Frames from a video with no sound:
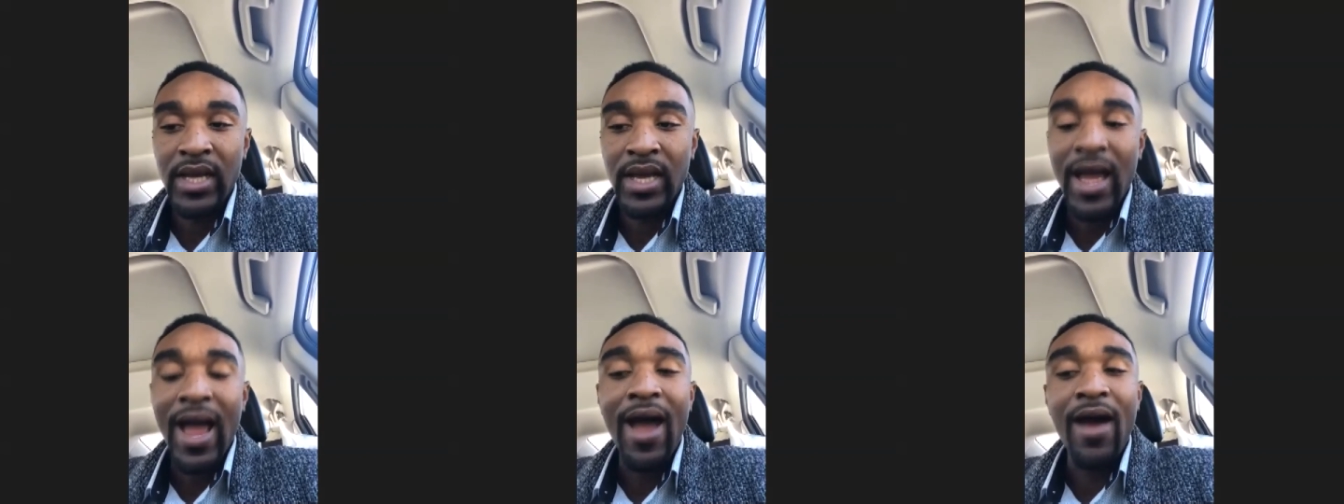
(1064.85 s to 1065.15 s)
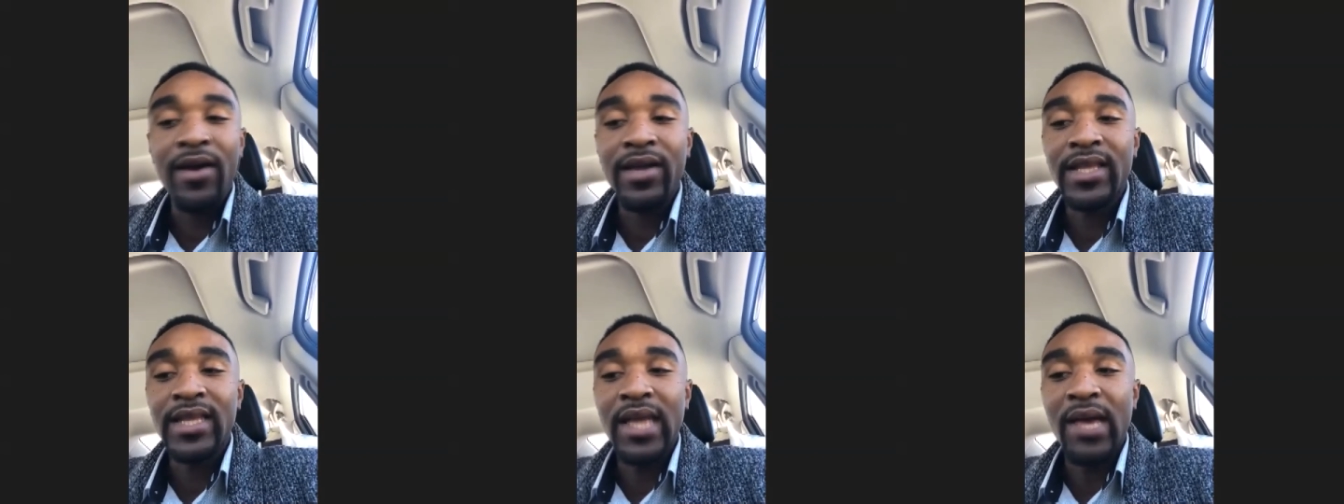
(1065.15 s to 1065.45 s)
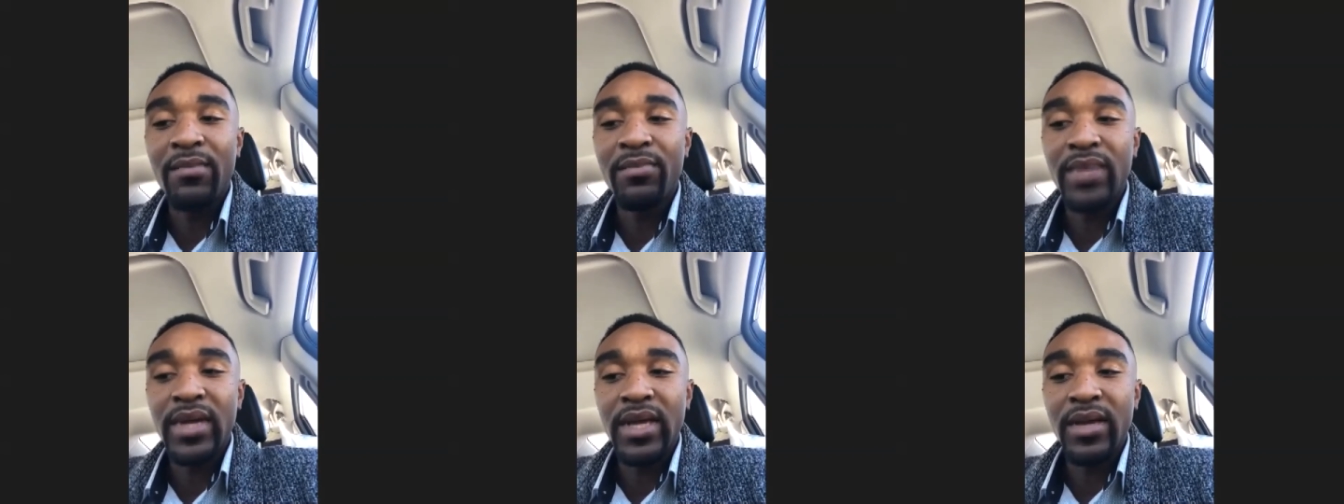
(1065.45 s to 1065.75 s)
How can
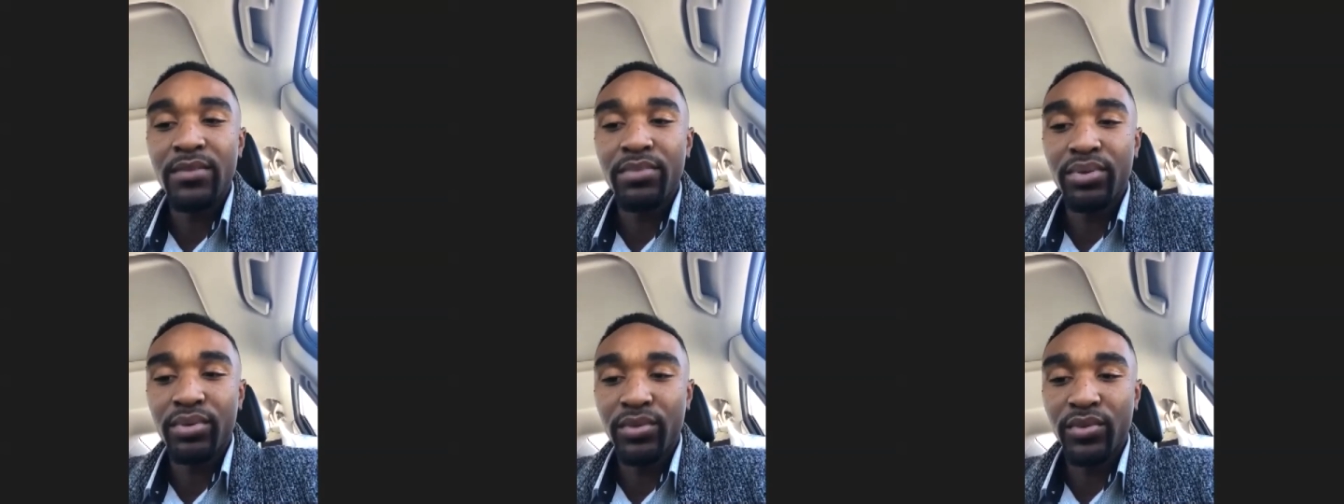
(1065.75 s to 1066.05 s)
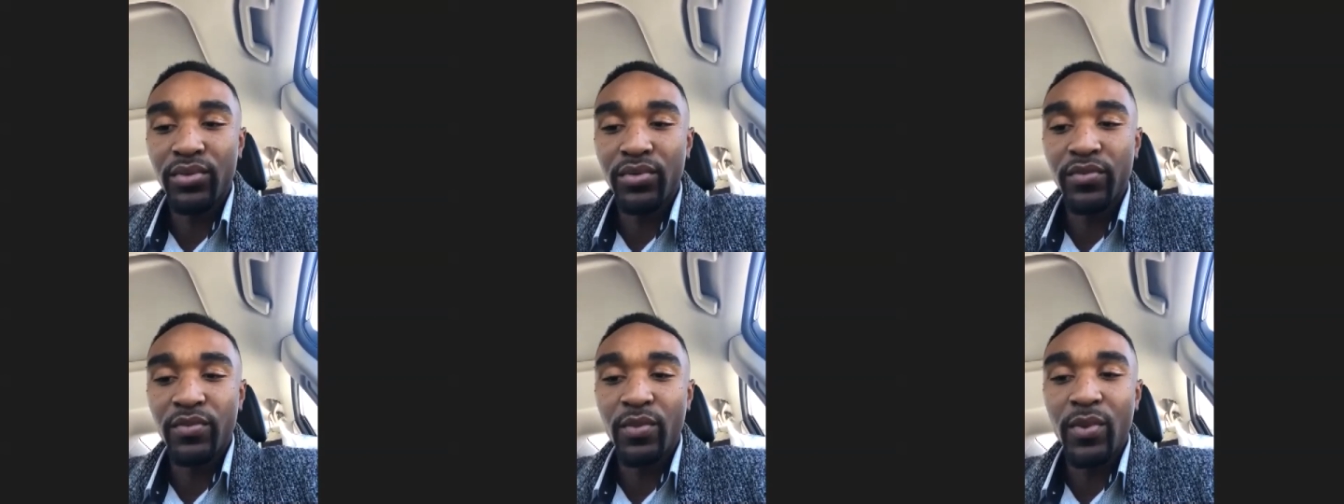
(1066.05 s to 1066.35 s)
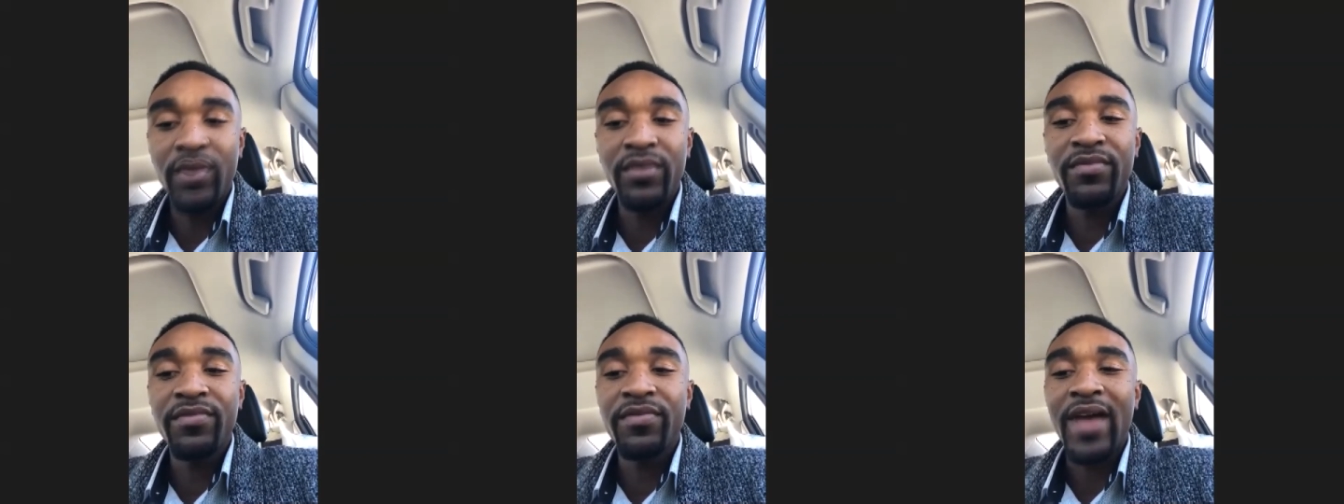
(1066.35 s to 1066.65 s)
that be improved?
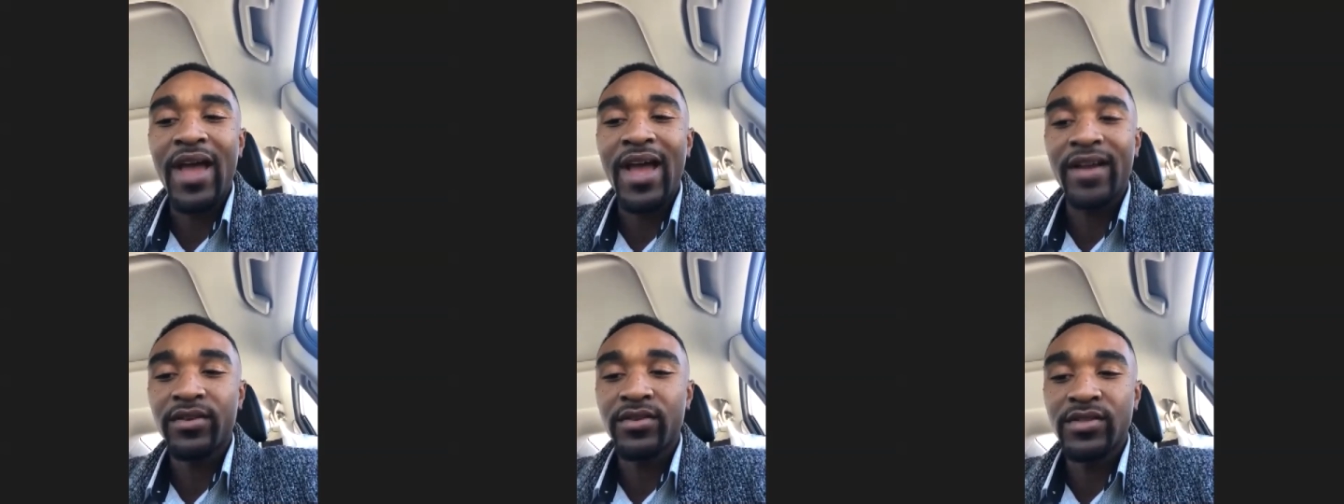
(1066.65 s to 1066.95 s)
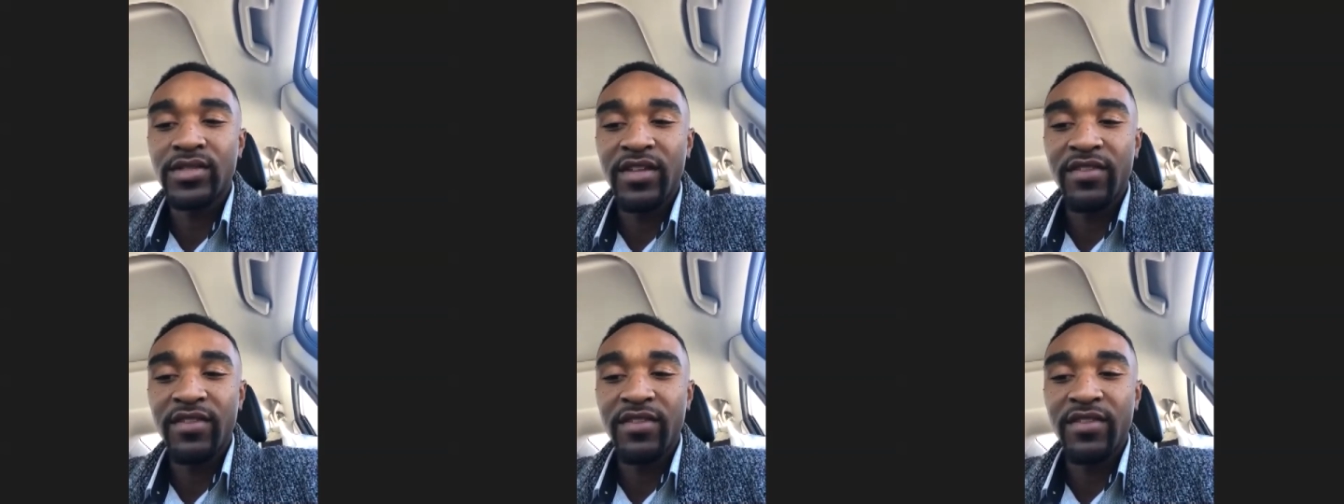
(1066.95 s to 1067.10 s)
What factors